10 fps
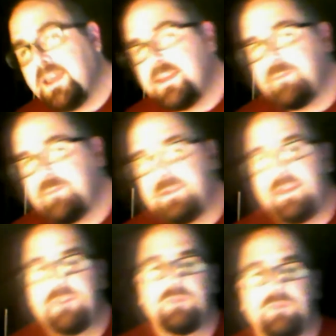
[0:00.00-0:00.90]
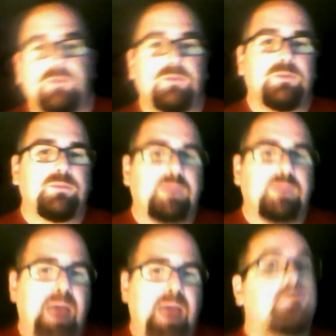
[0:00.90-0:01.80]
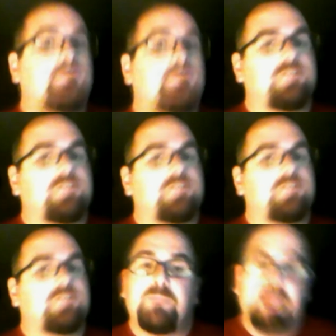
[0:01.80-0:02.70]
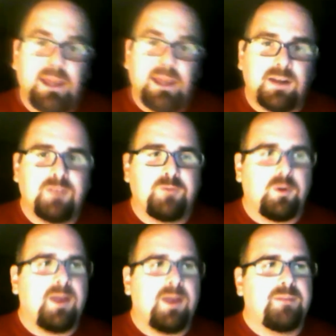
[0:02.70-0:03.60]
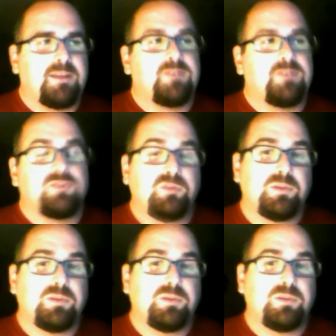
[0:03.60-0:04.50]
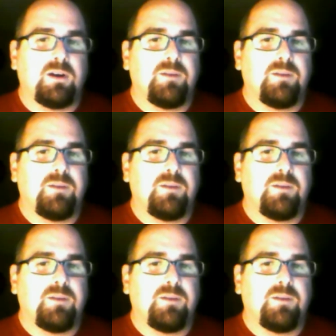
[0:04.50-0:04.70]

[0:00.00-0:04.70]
potential average starting player for a potential superstar.